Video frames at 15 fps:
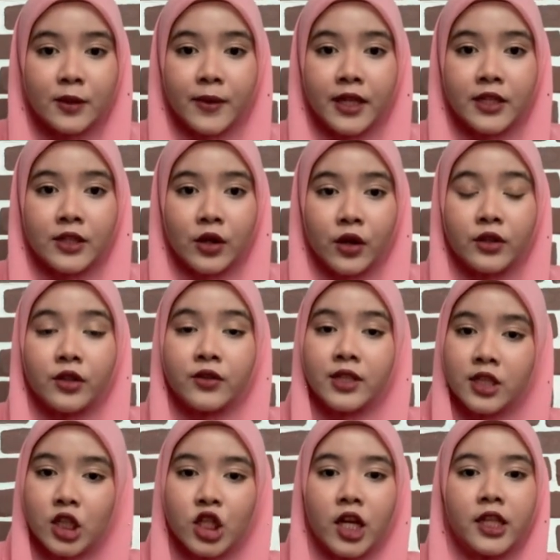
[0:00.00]
based on the
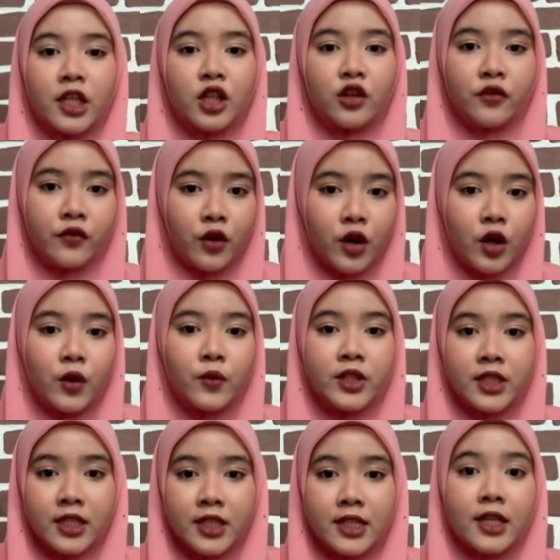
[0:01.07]
research article 4, which
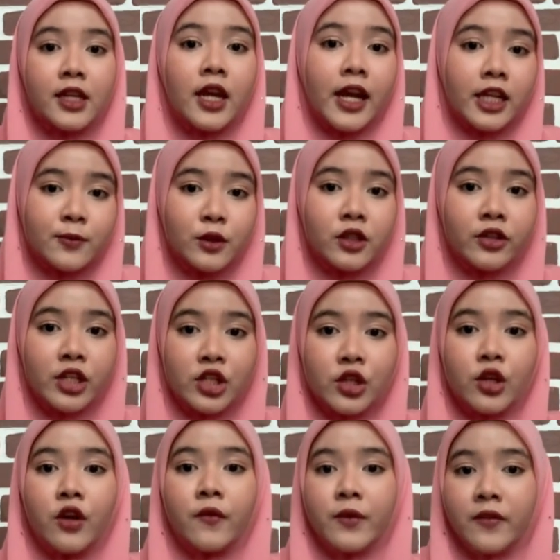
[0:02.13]
is an exploration
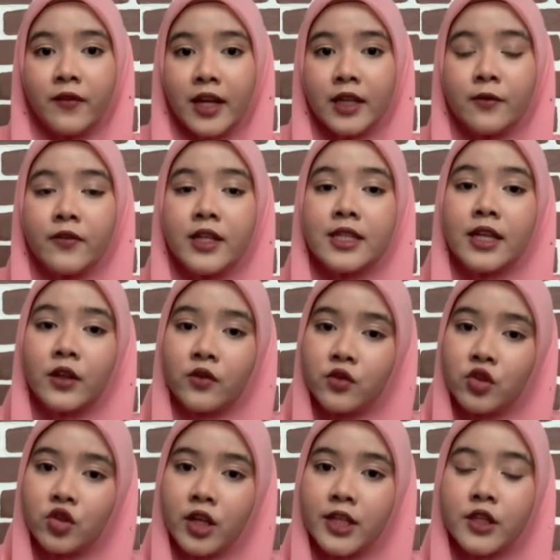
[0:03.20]
of the benefits and
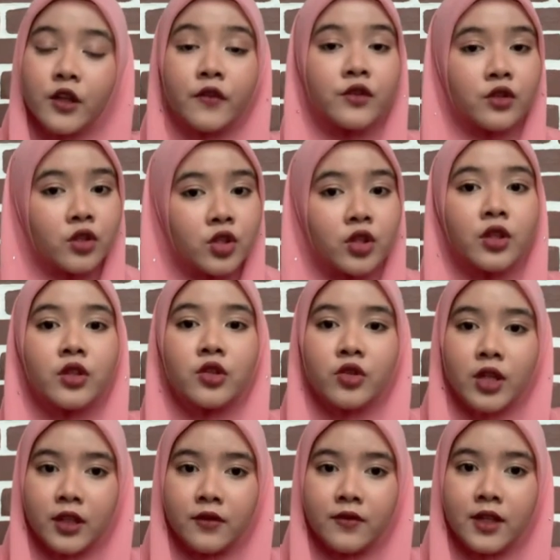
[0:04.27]
constraints of social
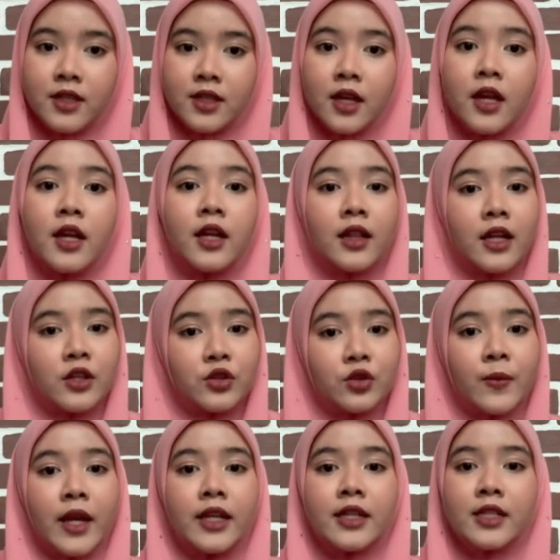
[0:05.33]
constructivist classroom
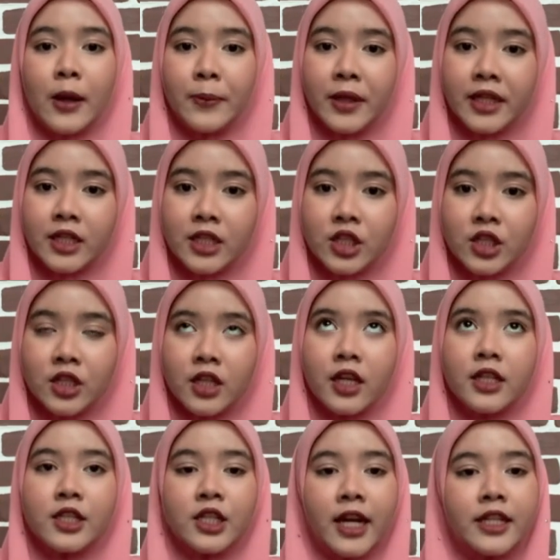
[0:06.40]
and its application in
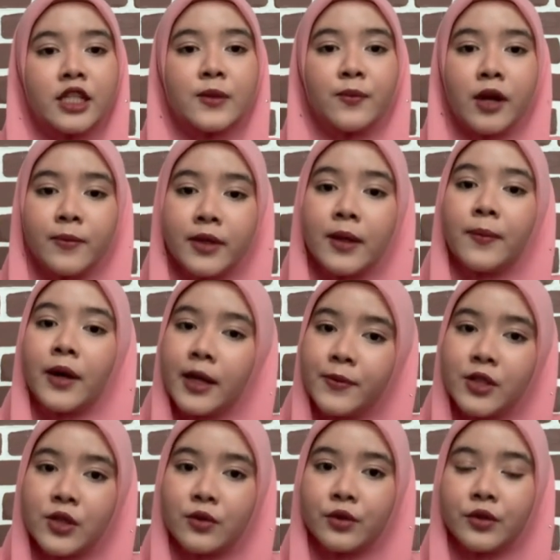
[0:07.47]
Chinese public primary
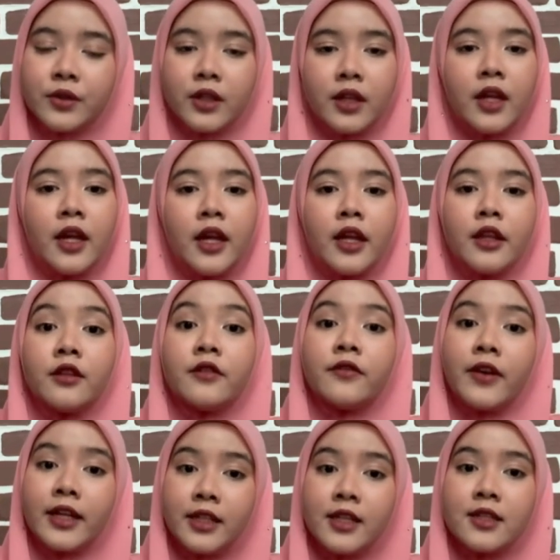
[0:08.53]
school. The
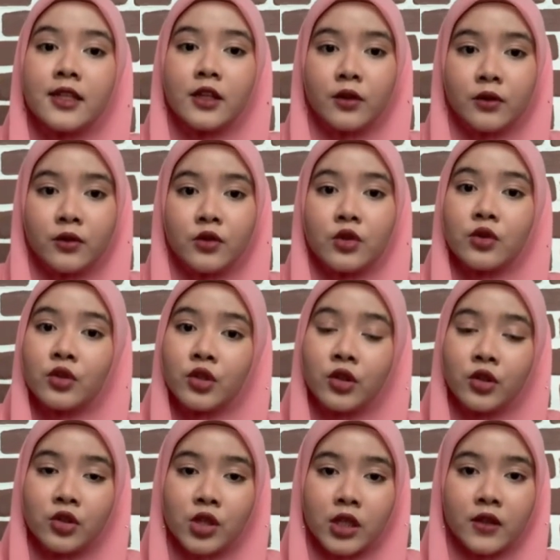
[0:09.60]
findings include social
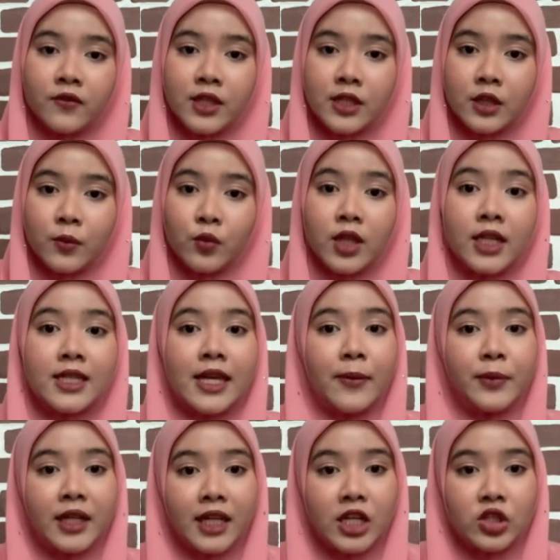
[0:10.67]
constructivism with its
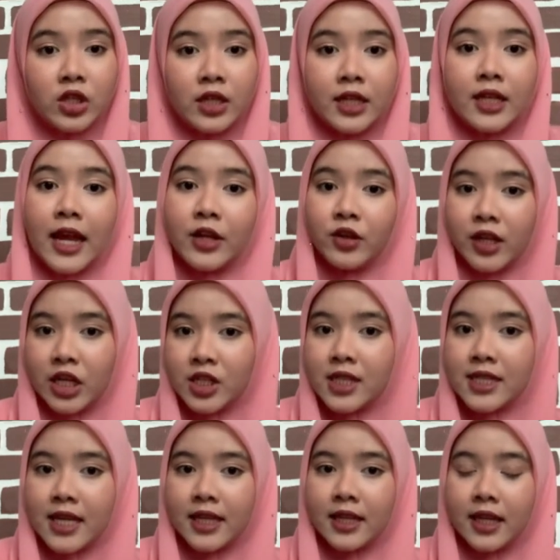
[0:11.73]
application in education
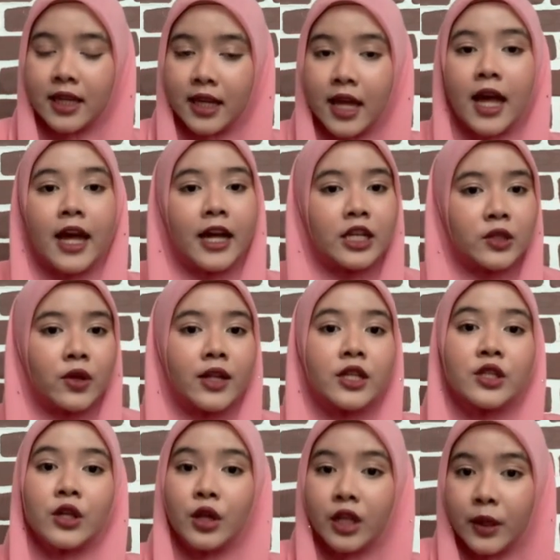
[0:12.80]
setting, as well as
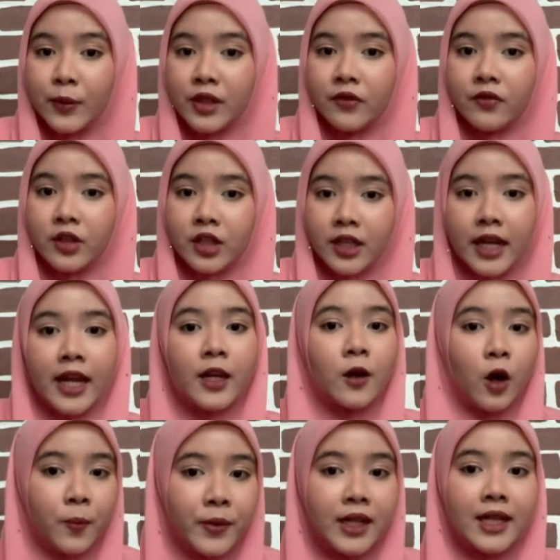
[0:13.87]
collaborative learning and
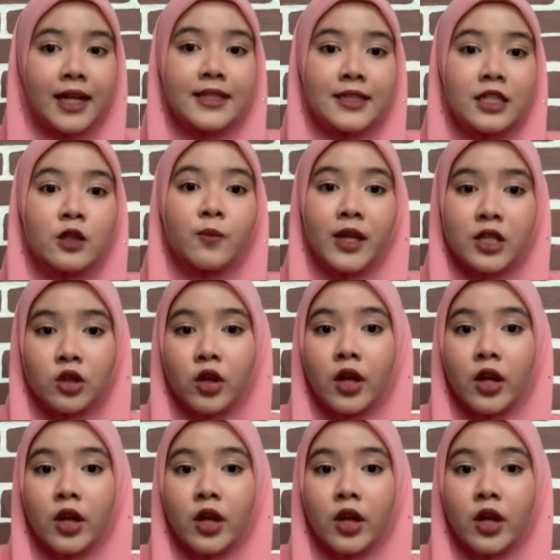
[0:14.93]
open classes based on